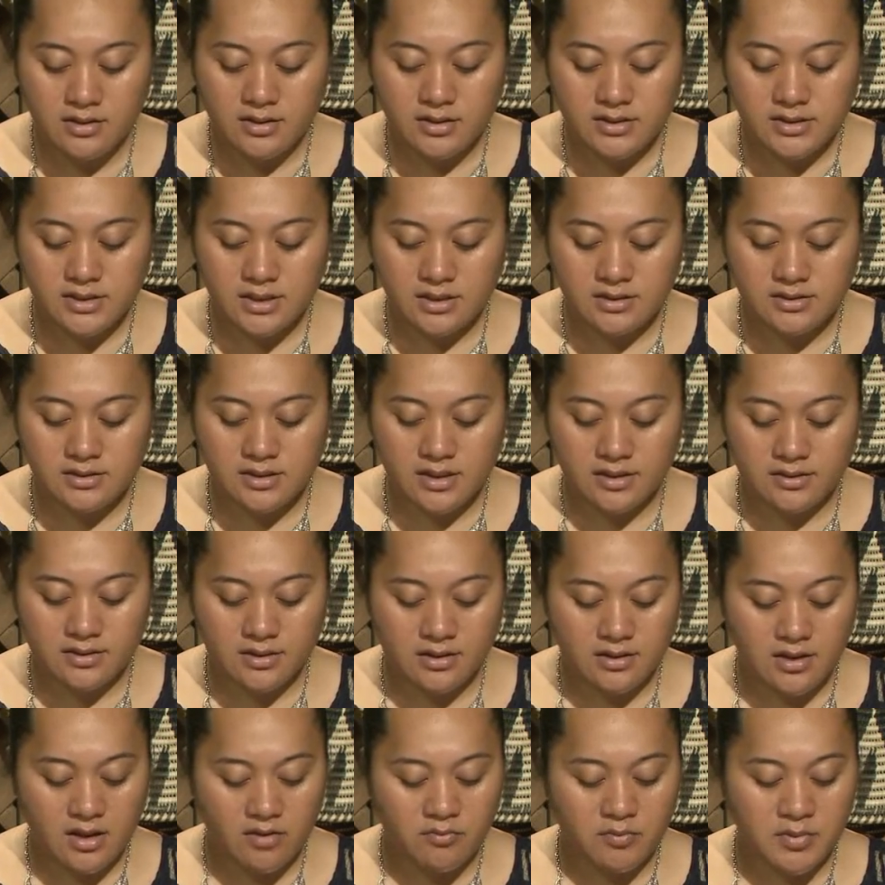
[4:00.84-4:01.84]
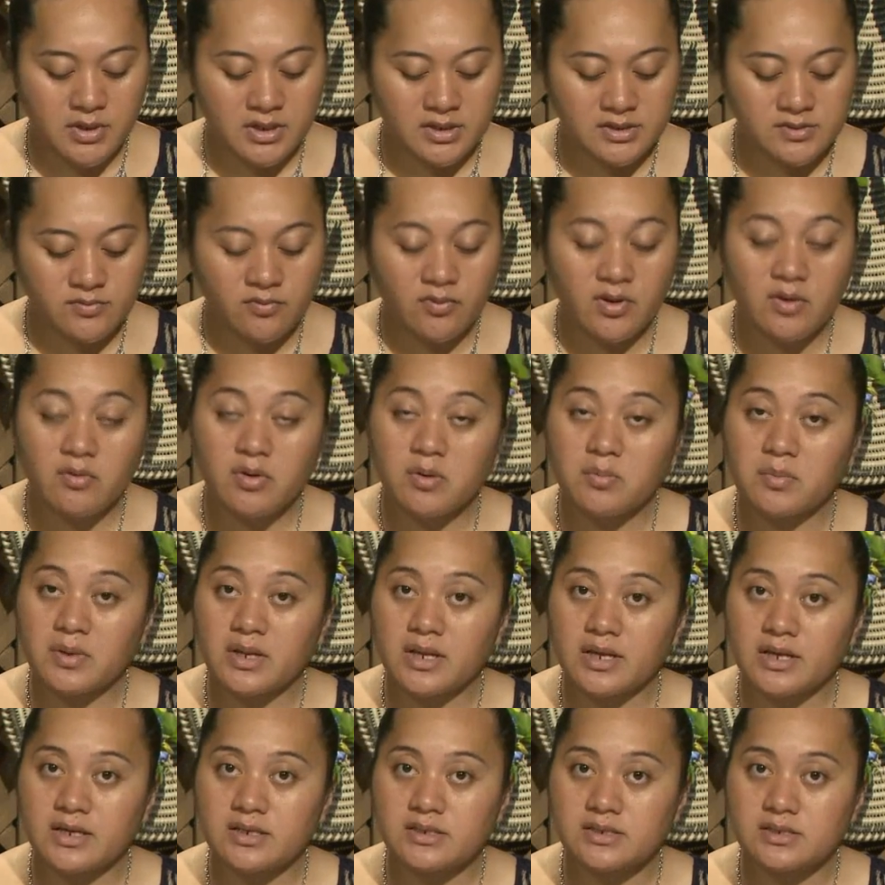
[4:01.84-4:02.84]
says that the government is very
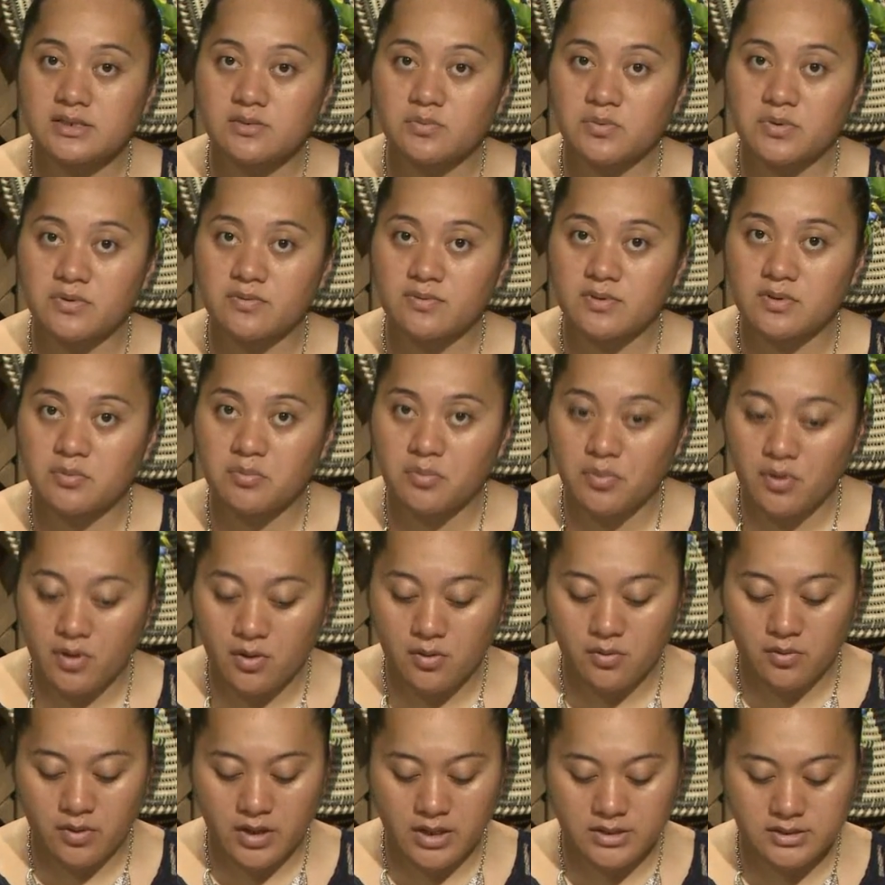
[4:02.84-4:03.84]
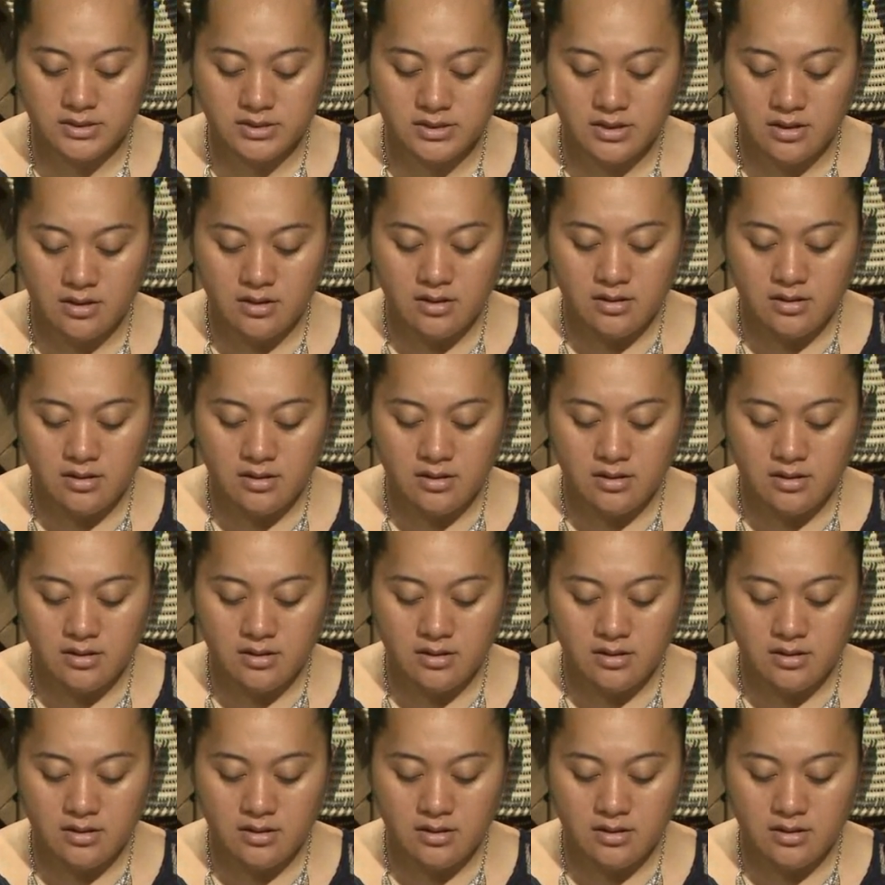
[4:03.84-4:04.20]
pleased with the progress